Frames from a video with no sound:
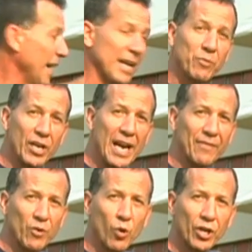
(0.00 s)
I am going to
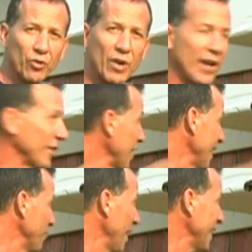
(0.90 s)
have to work around a
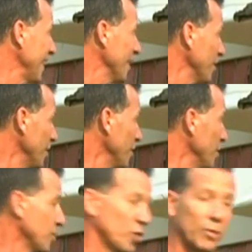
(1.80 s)
light right here,
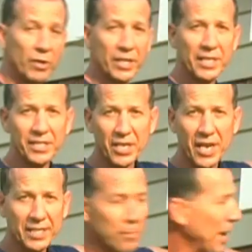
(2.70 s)
so I'm going to
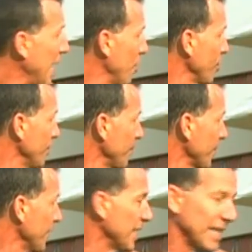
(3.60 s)
disconnect the power
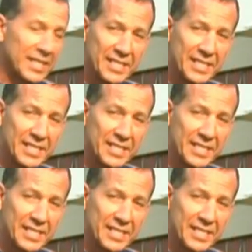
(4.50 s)
and